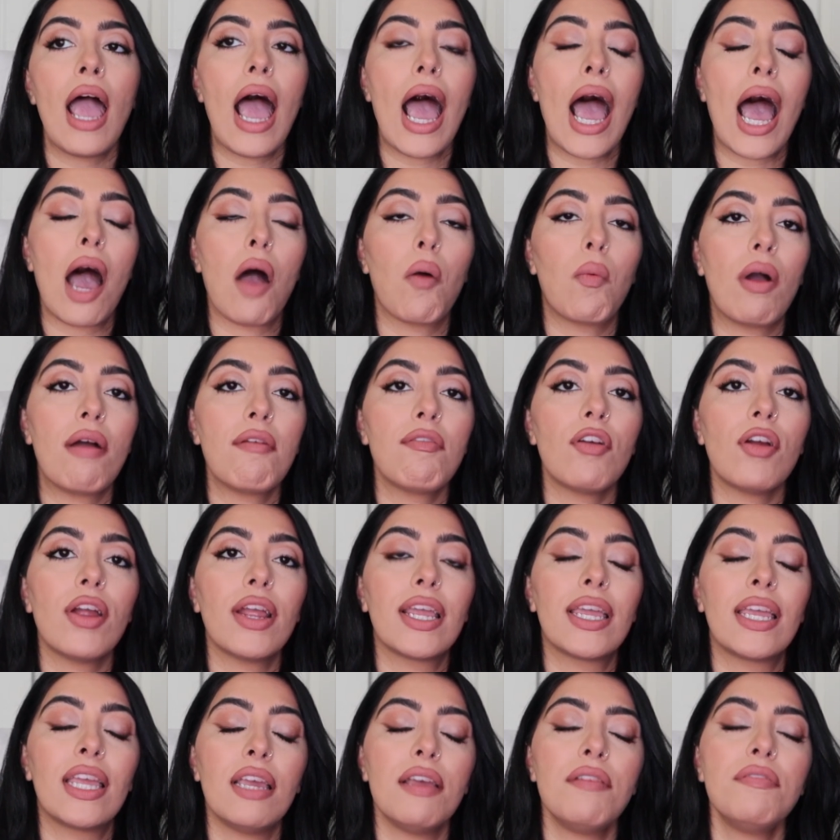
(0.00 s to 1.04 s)
However,
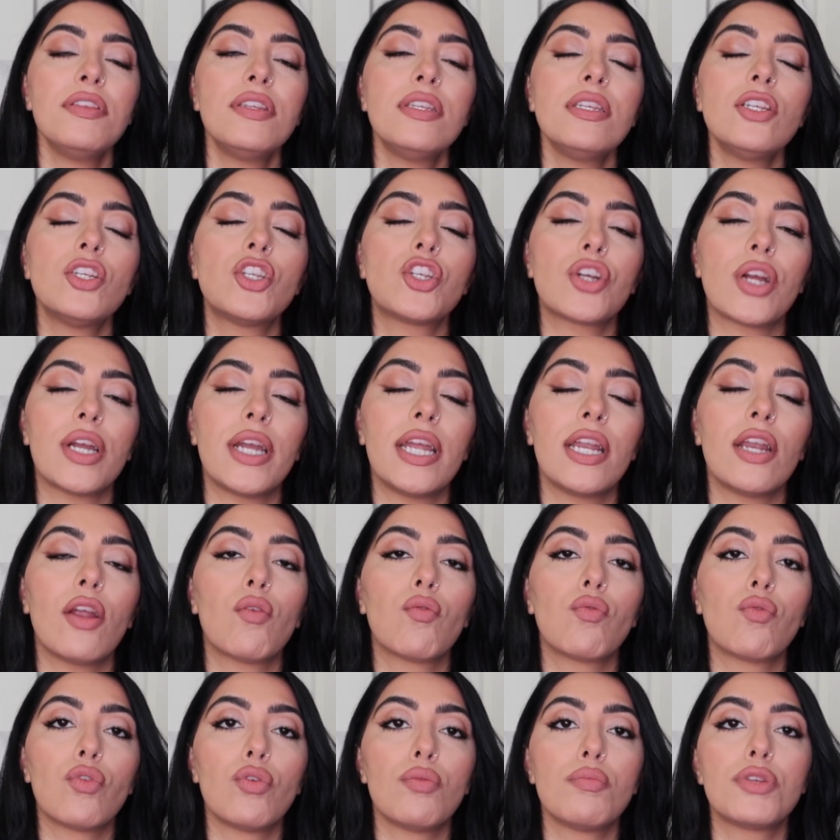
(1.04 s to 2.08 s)
it gives the trade
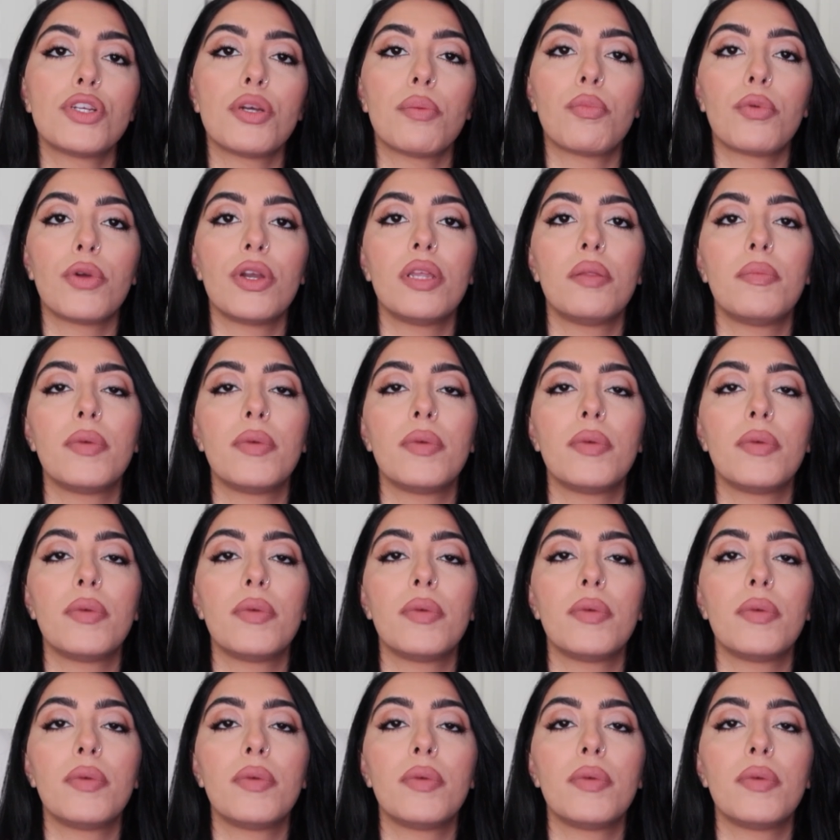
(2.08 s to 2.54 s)
room to breathe,